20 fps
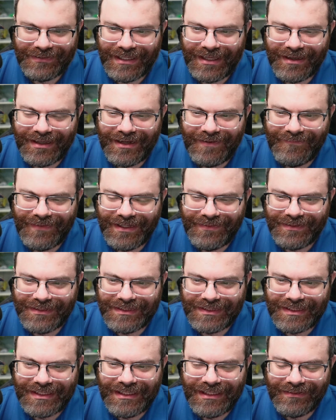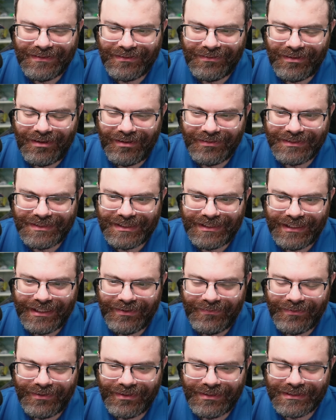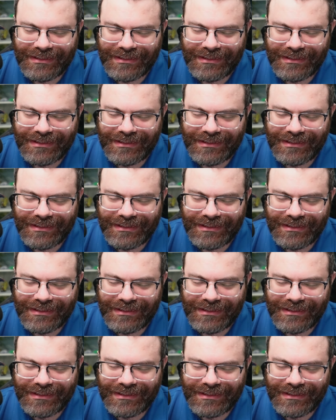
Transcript: Okay, can I find the C, the long CA word?